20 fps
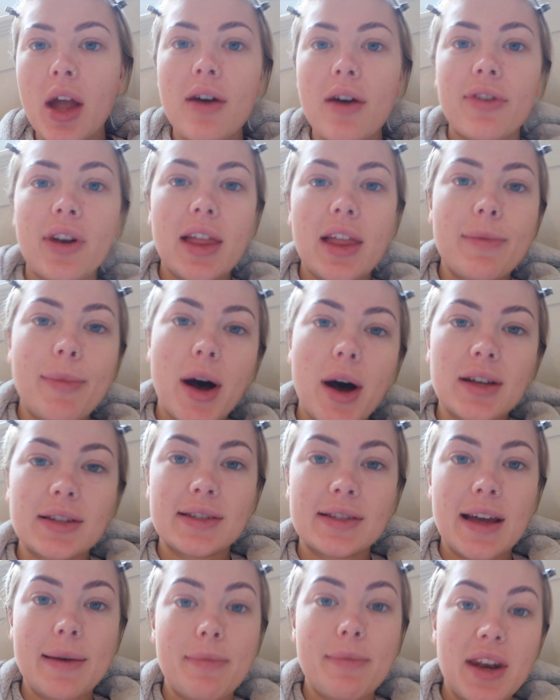for like the past
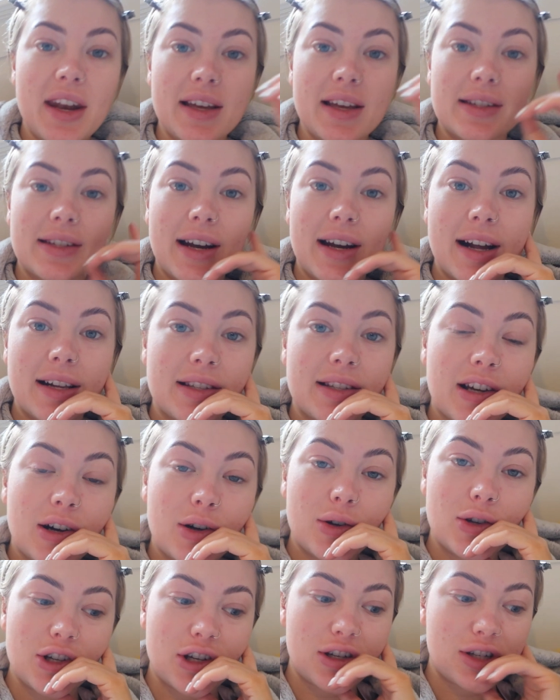ten minutes, and I hadn't
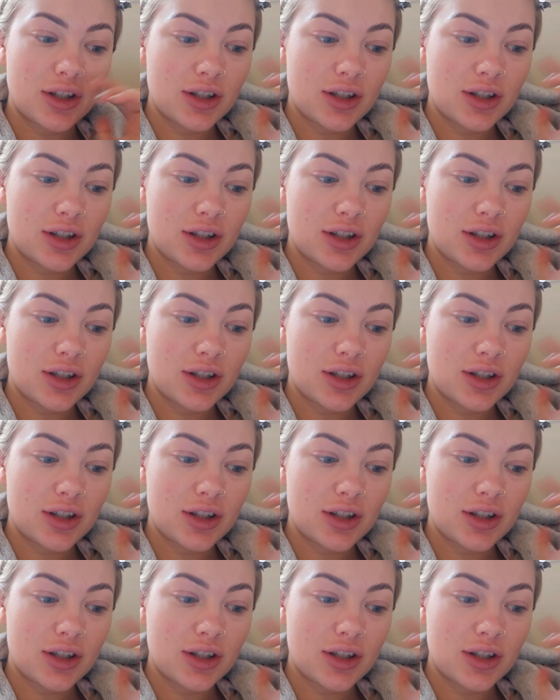told you.